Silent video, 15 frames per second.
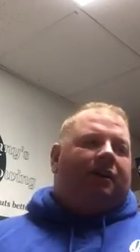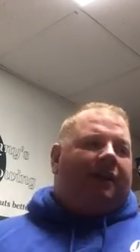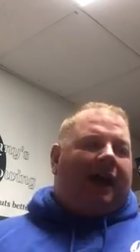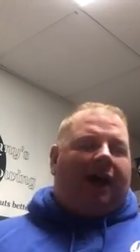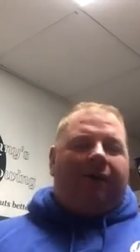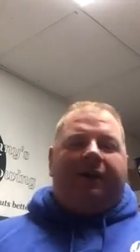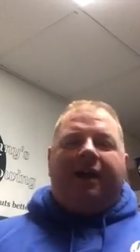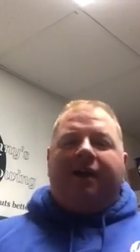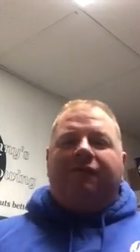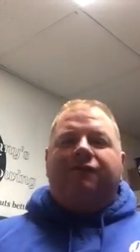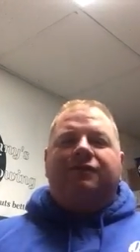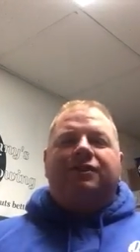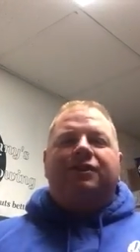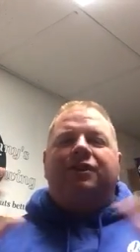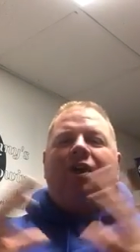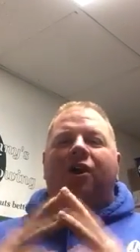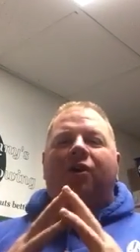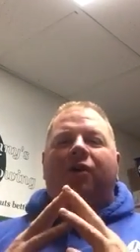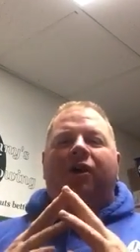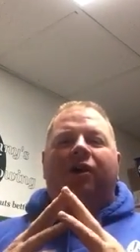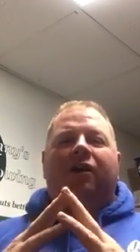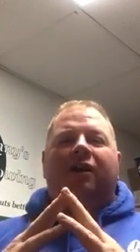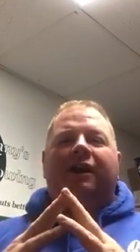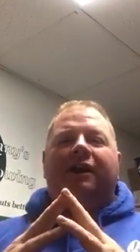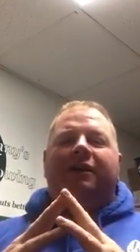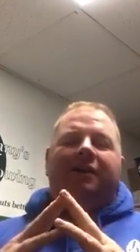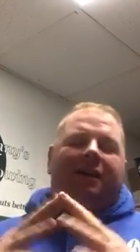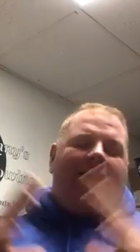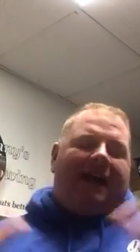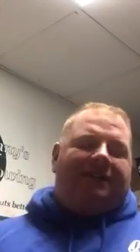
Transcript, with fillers: Now we have snow early.